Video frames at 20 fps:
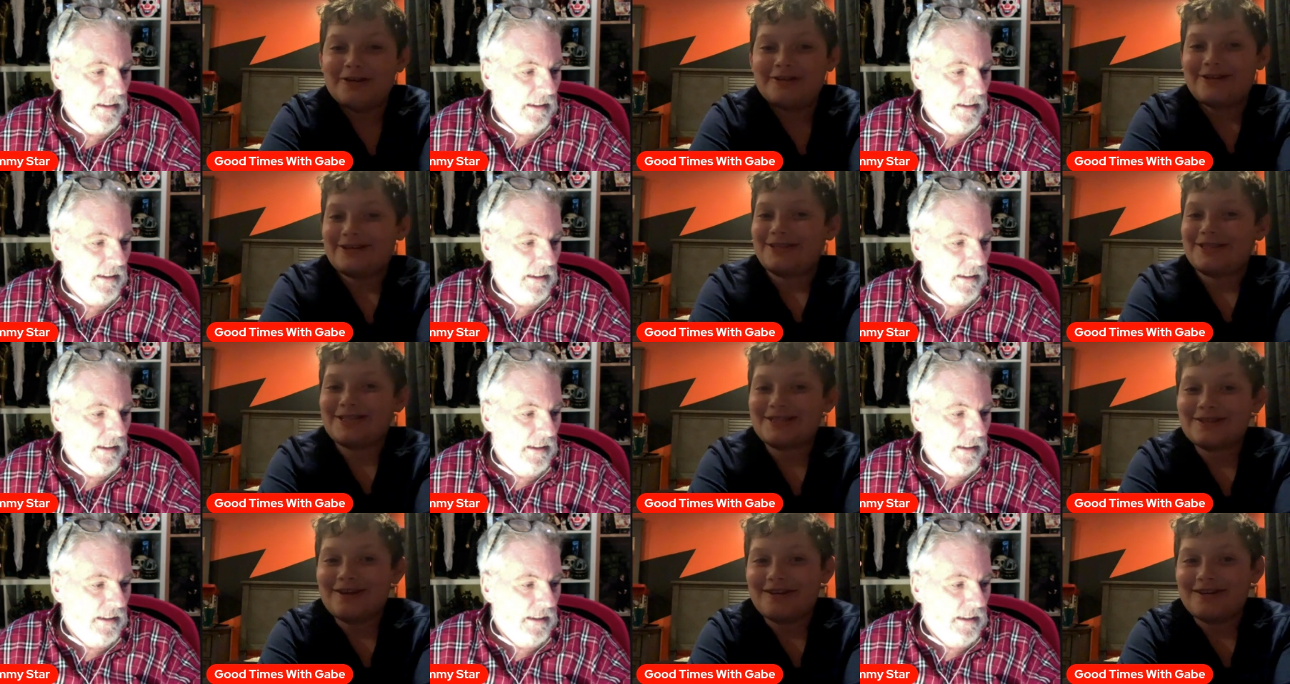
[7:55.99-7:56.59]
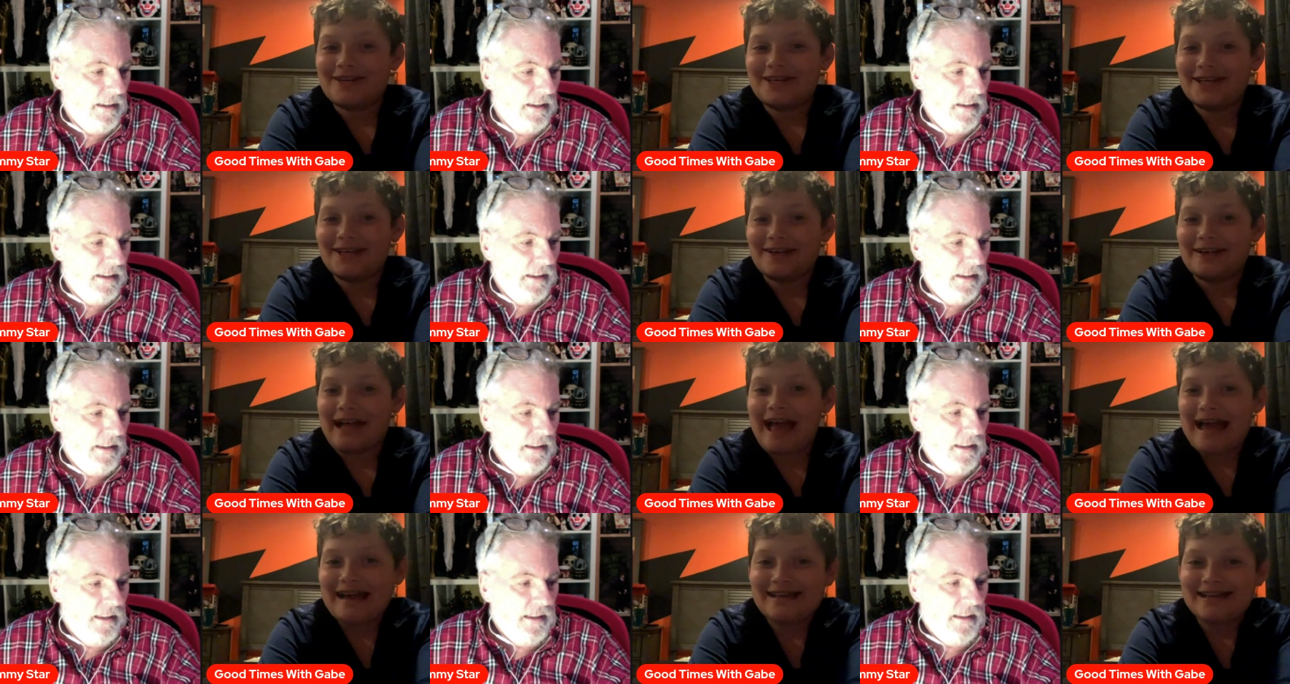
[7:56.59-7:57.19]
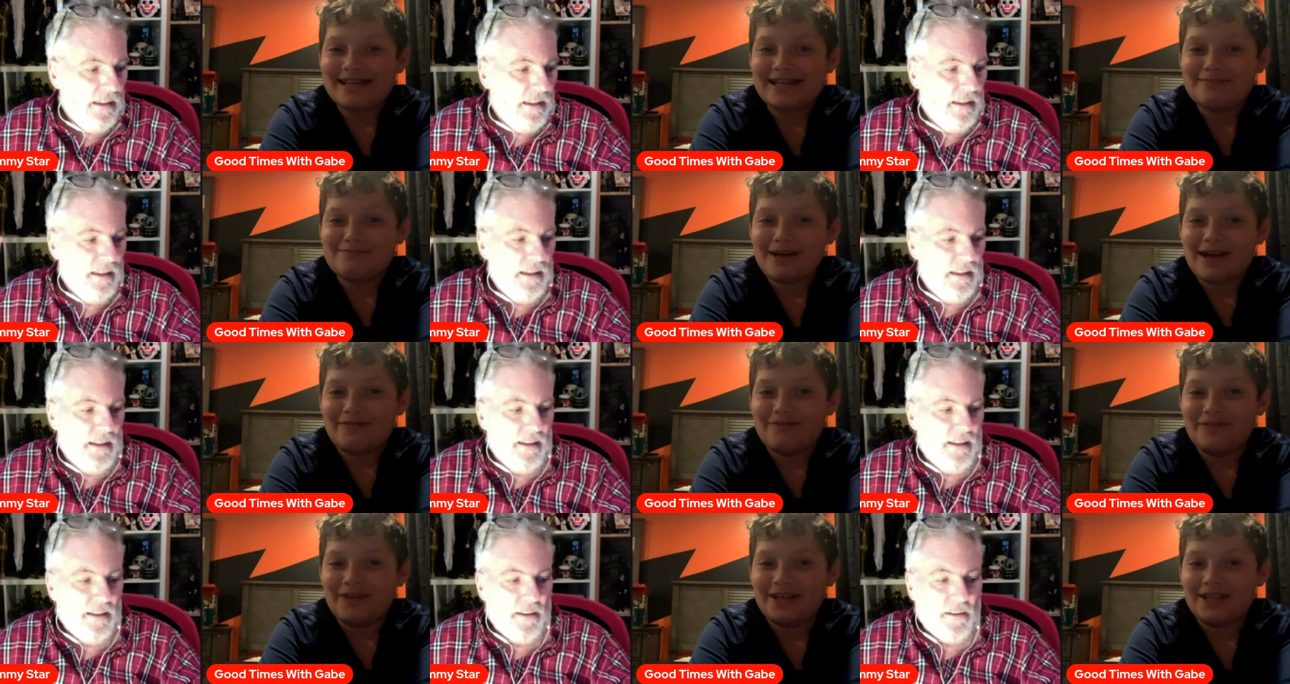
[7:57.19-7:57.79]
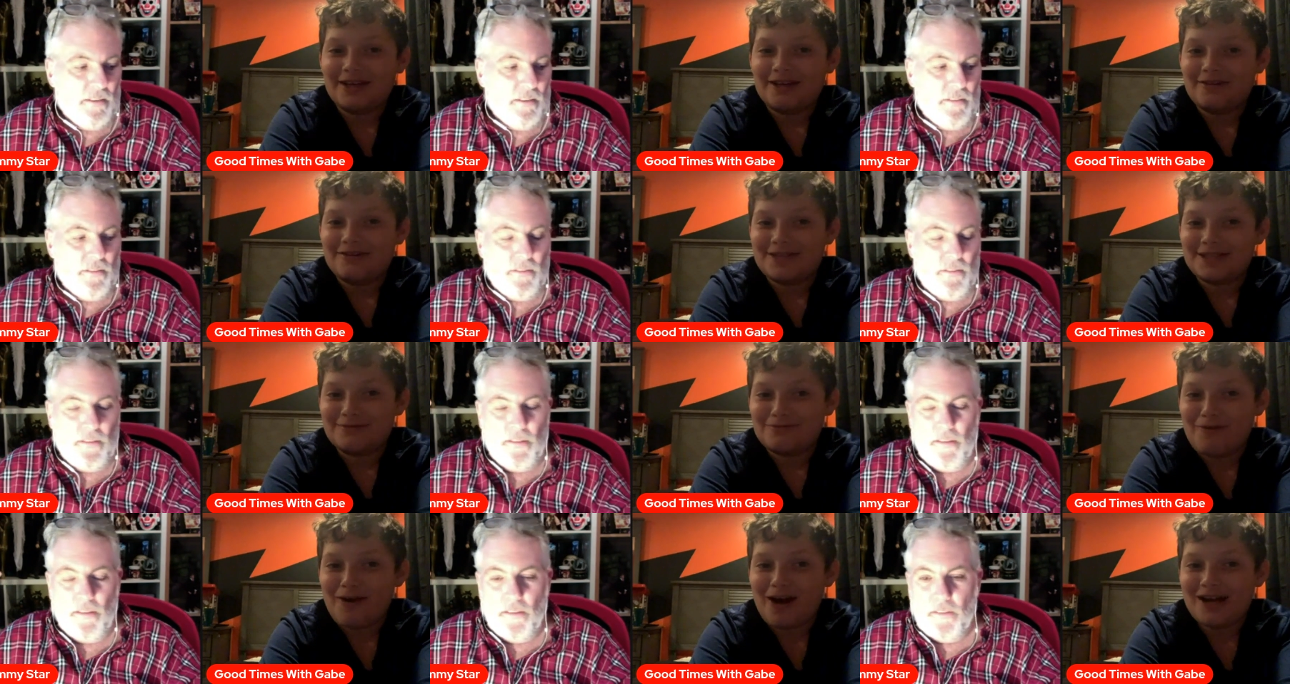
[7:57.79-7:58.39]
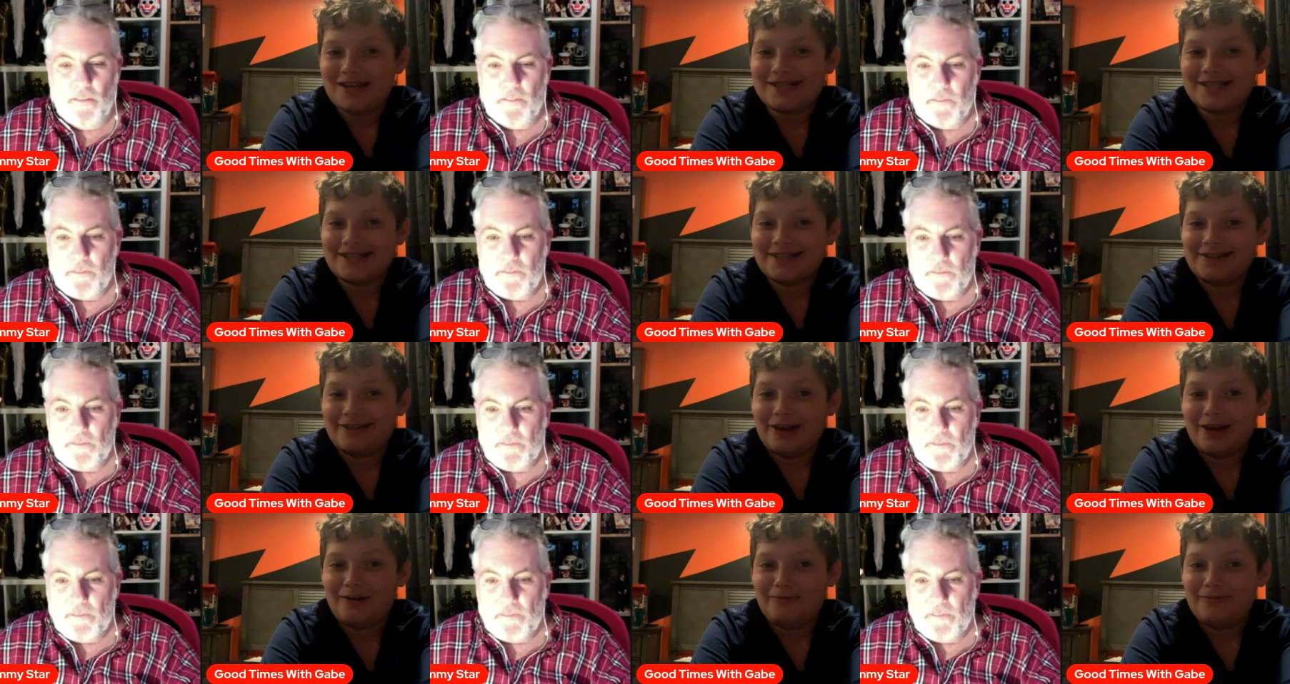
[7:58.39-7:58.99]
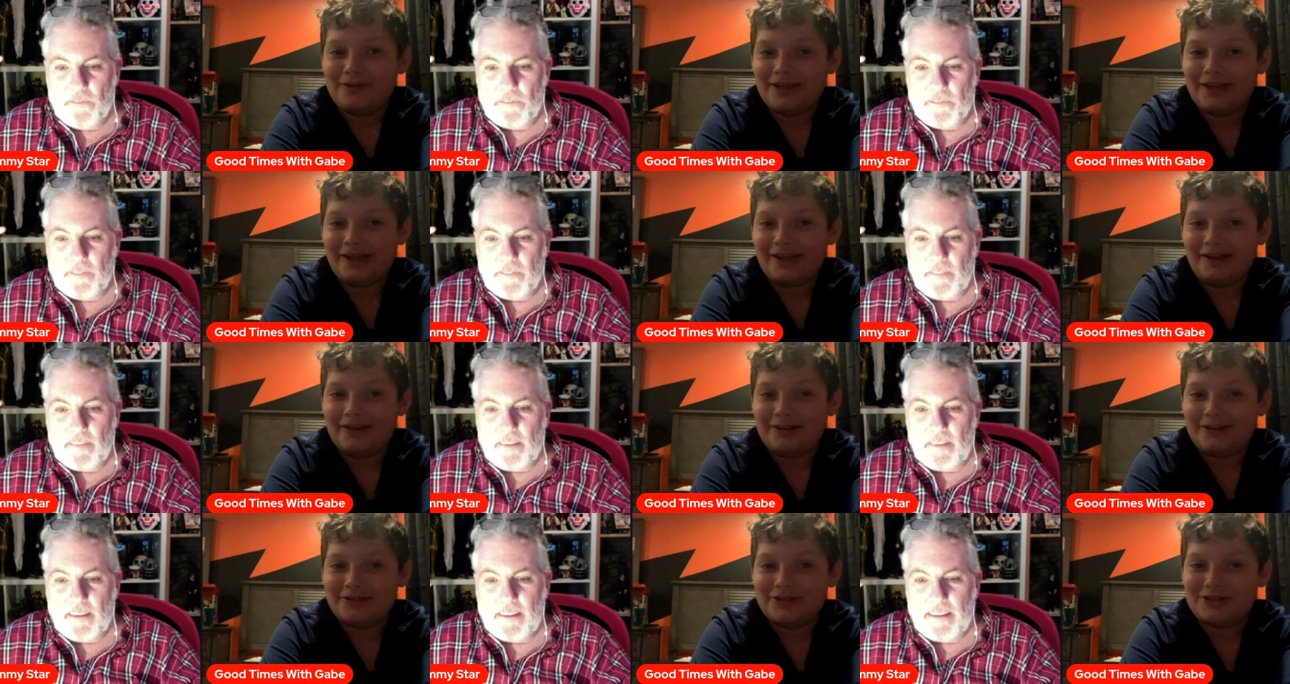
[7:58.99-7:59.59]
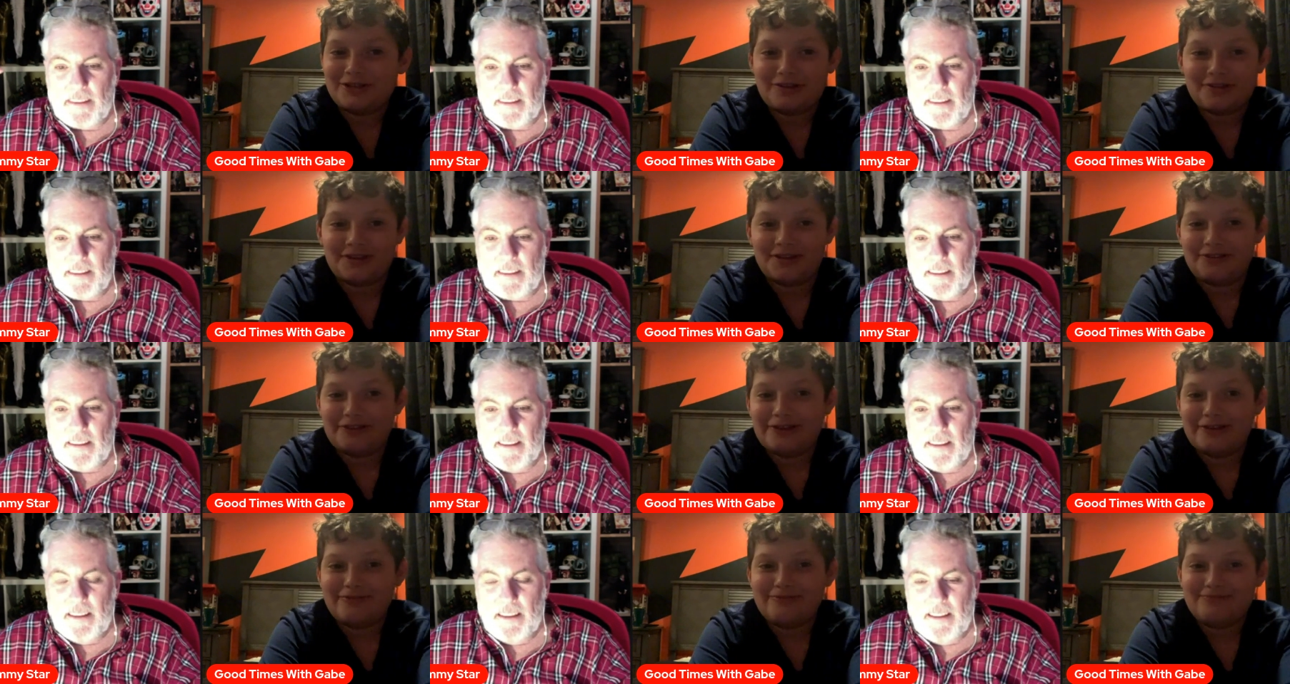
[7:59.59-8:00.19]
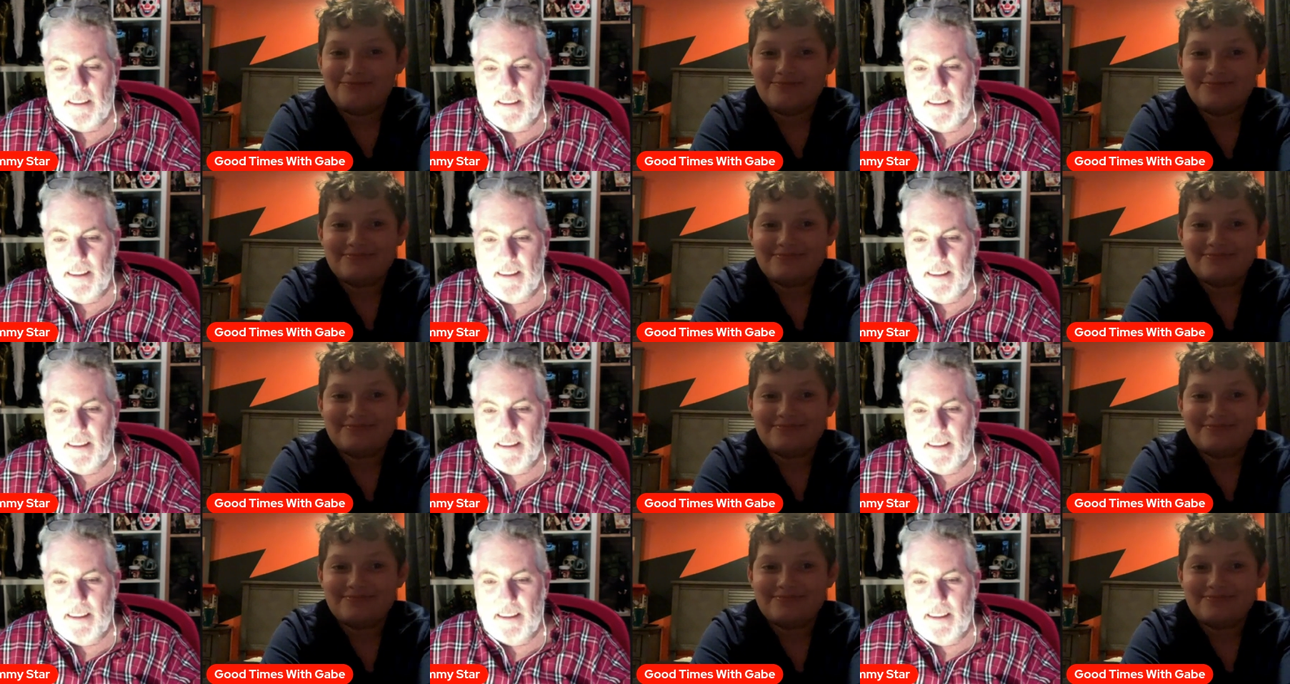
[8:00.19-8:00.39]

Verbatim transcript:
Speaker 1: you're stuck here editing my videos and watching them and controlling them.